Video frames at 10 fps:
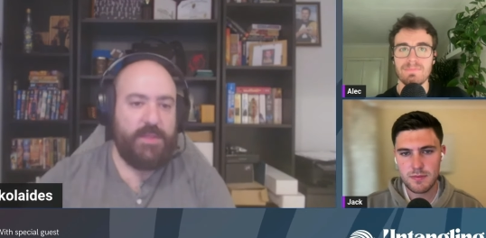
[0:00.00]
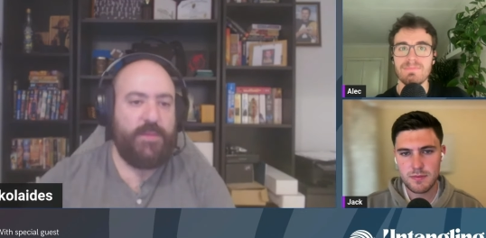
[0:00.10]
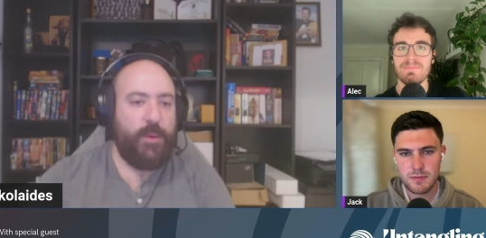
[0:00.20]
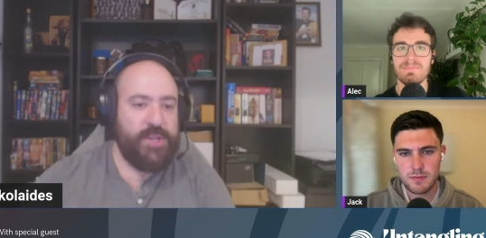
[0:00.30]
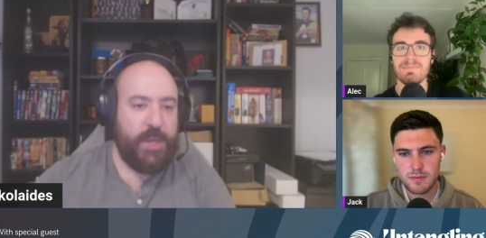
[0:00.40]

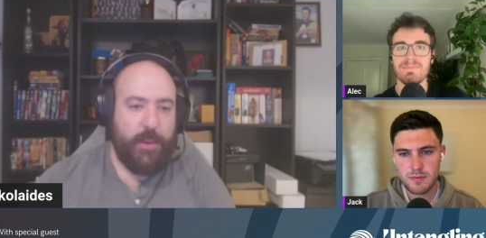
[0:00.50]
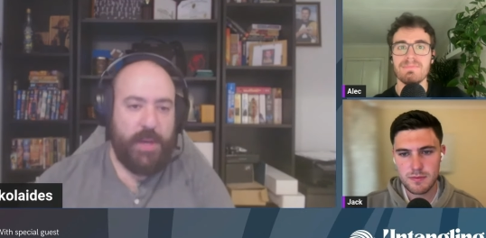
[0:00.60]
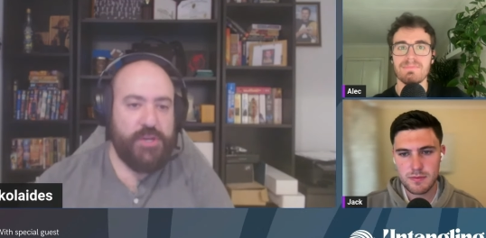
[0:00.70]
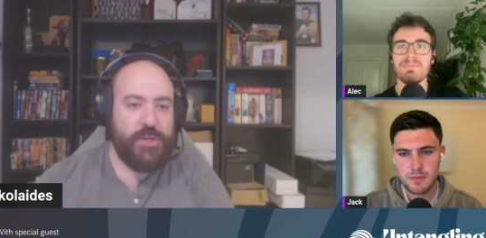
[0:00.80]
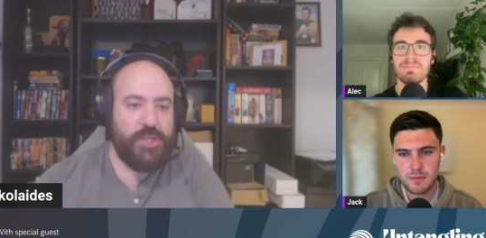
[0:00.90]
Speaker 1: these four
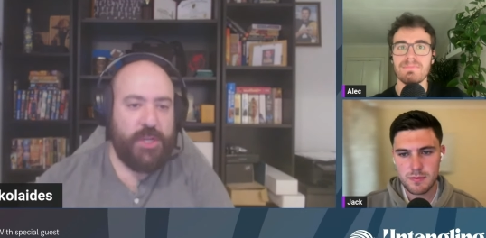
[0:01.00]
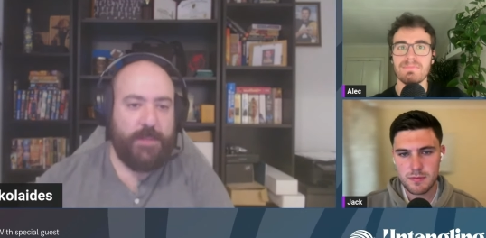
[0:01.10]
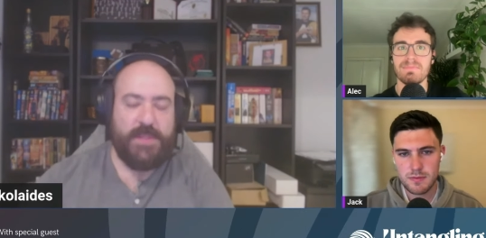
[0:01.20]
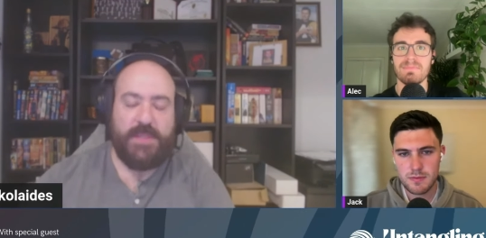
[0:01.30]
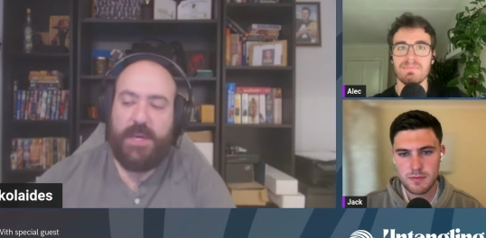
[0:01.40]
generation ships